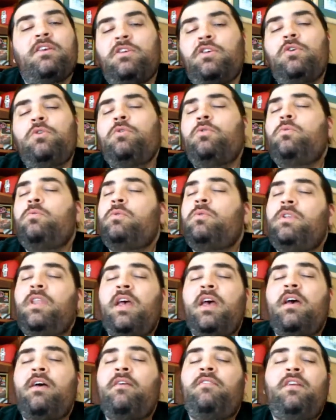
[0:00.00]
You will
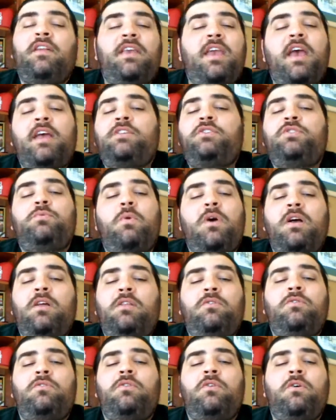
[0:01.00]
never catch
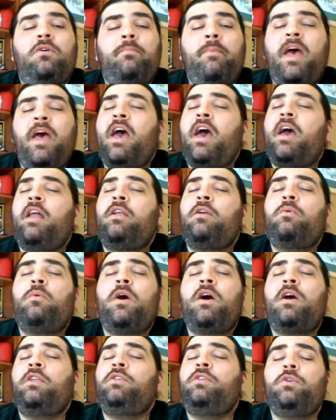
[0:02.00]
one, no matter
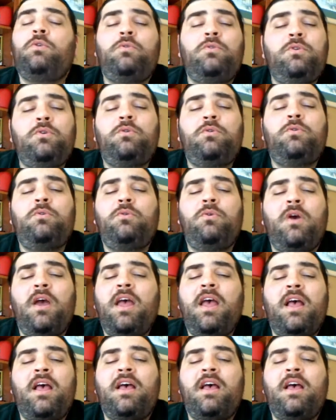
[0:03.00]
what you do.